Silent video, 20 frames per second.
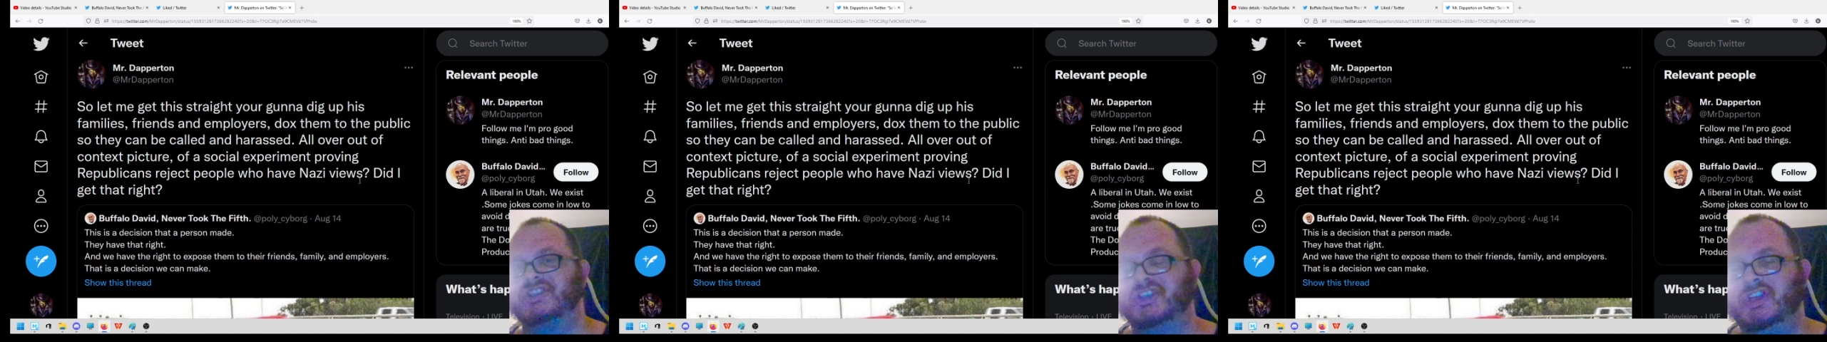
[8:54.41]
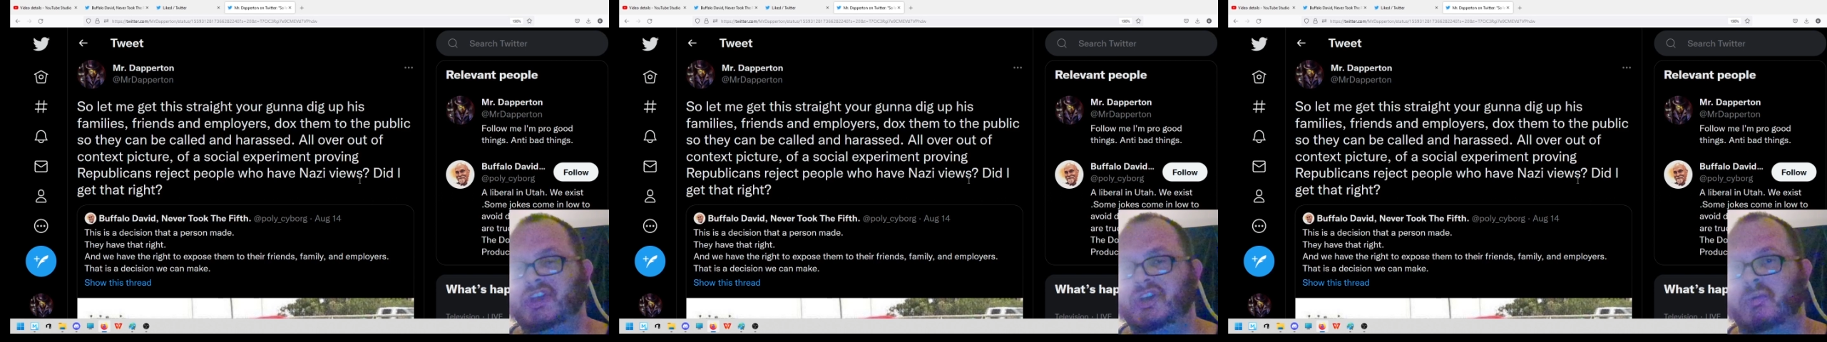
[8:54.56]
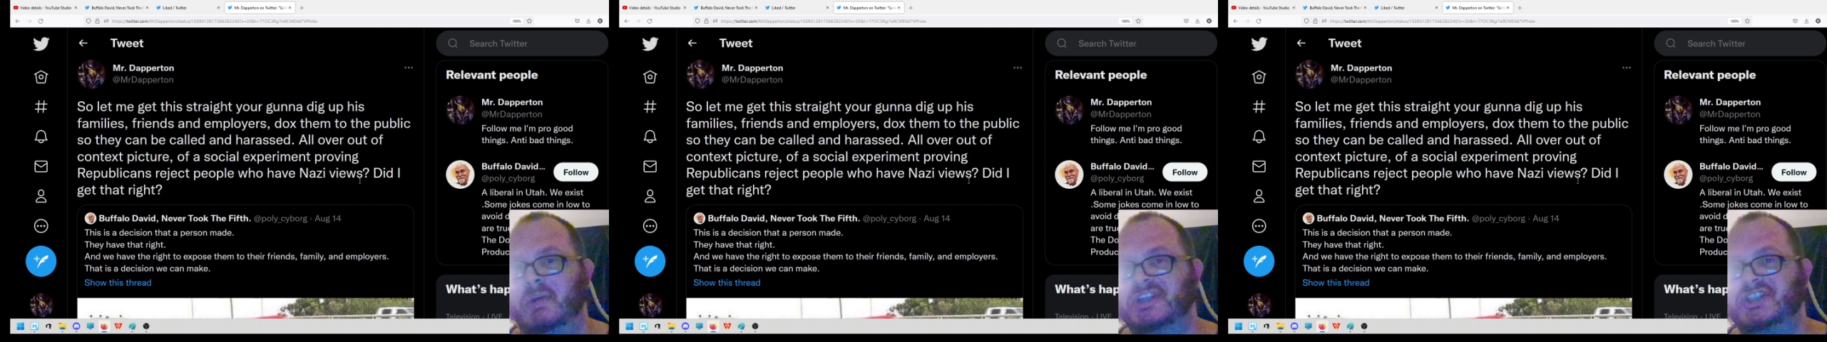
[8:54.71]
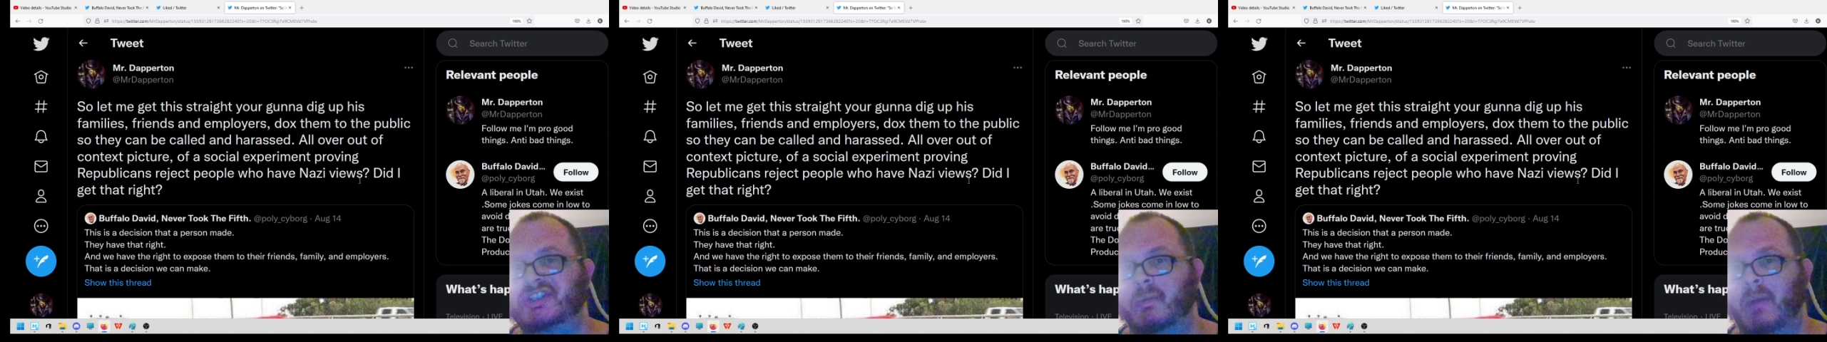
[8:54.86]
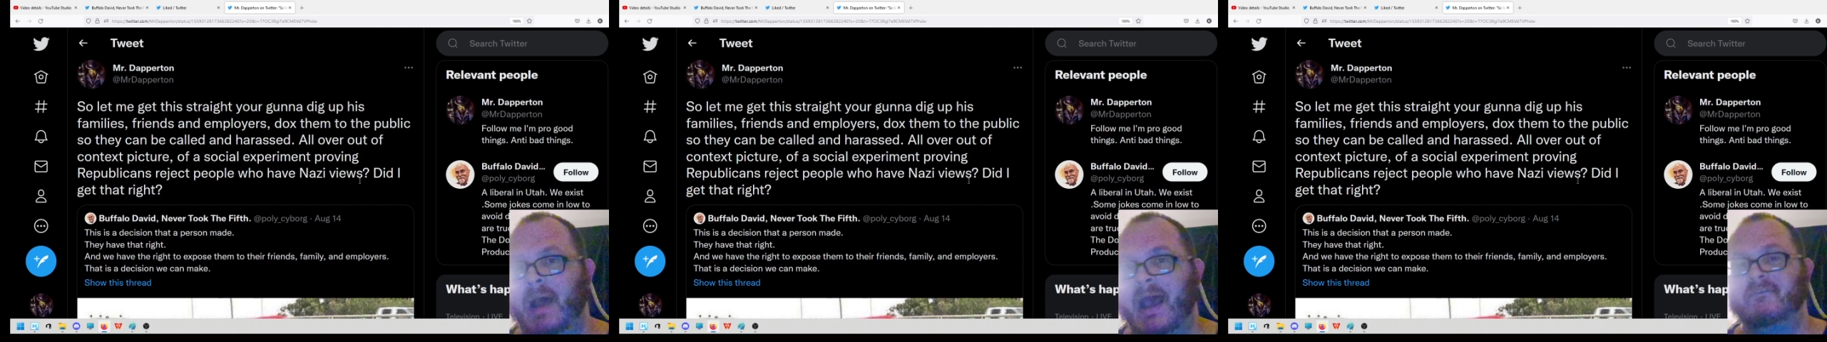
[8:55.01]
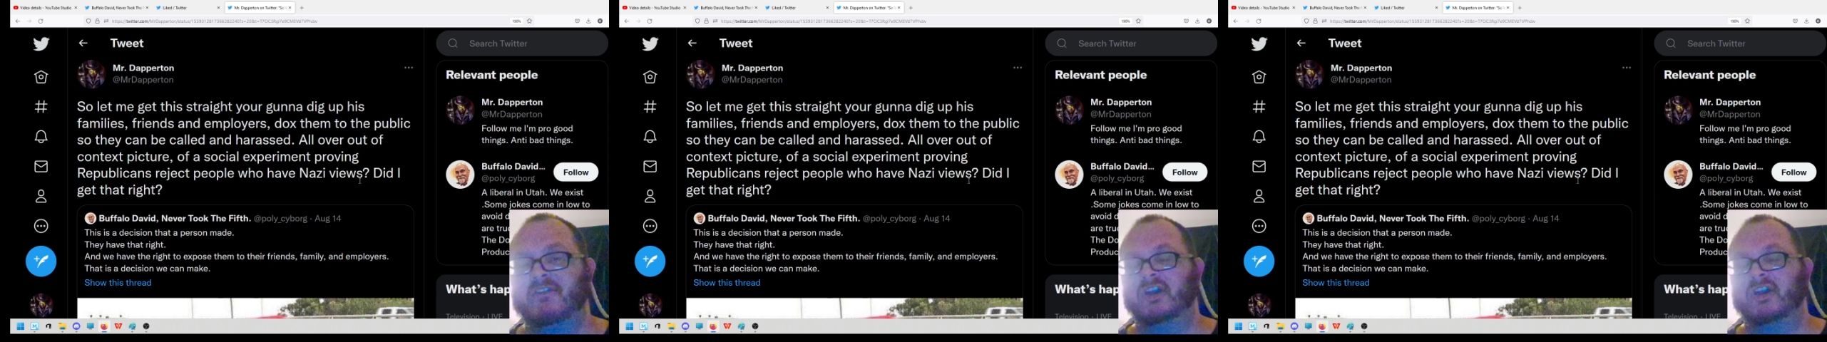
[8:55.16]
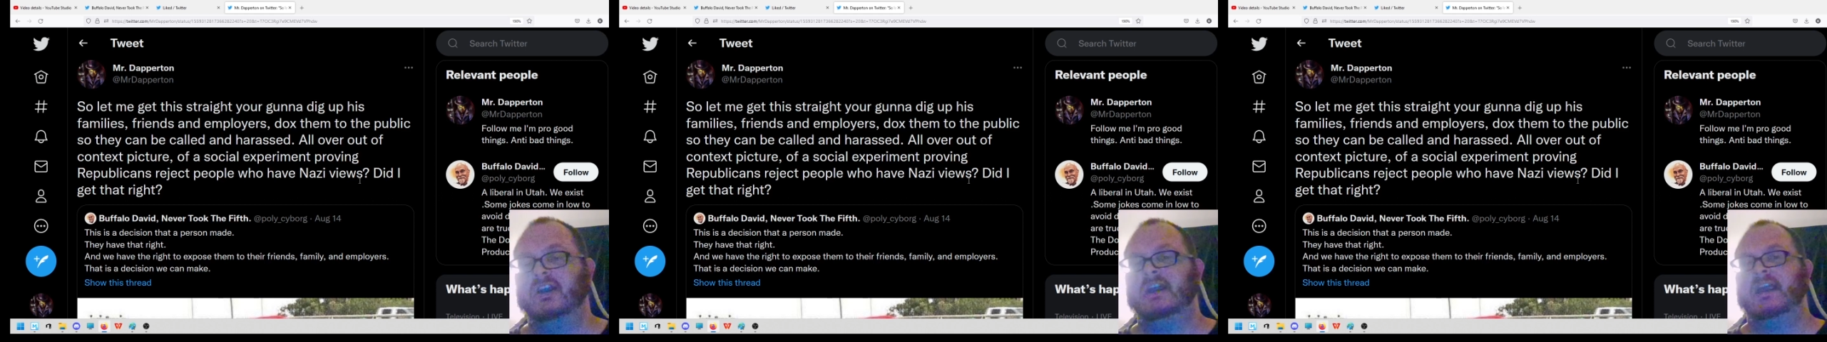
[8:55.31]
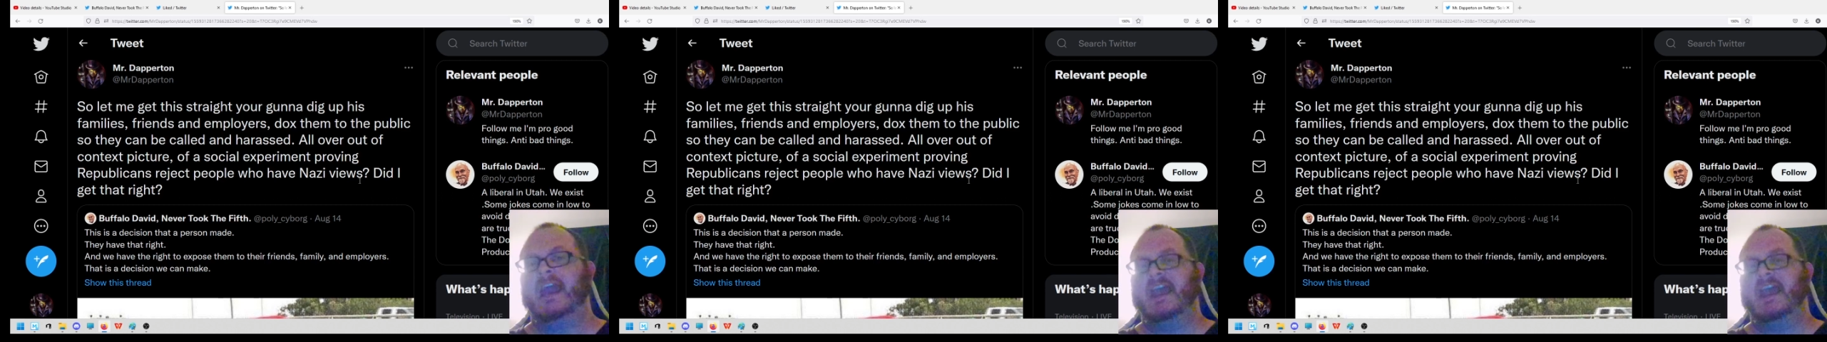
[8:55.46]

to you whatsoever,